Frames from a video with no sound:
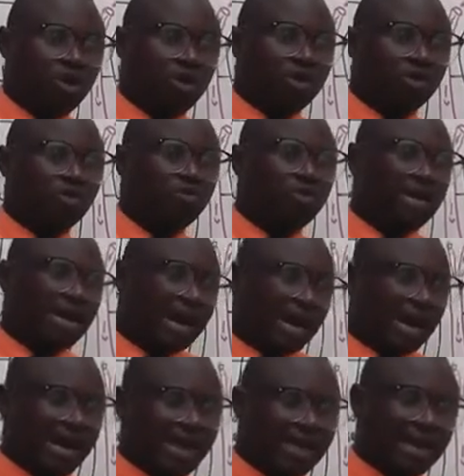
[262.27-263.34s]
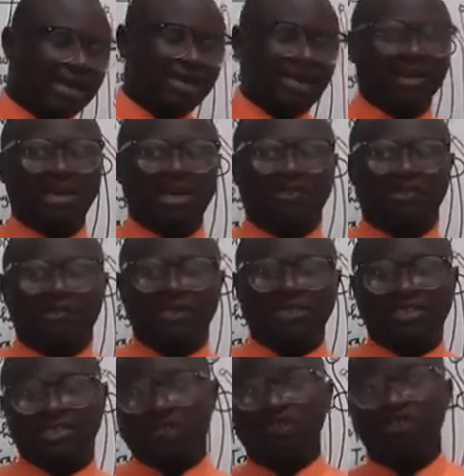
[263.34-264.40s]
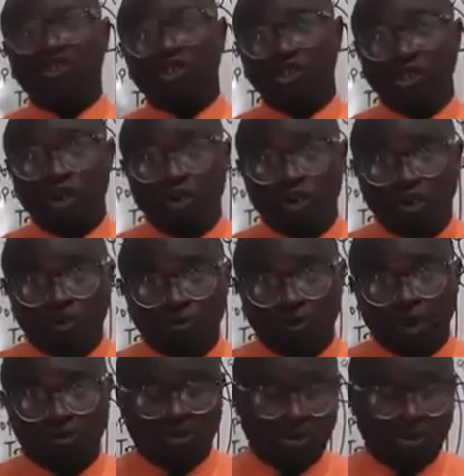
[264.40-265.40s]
it will be higher than that of a 70-year-old man,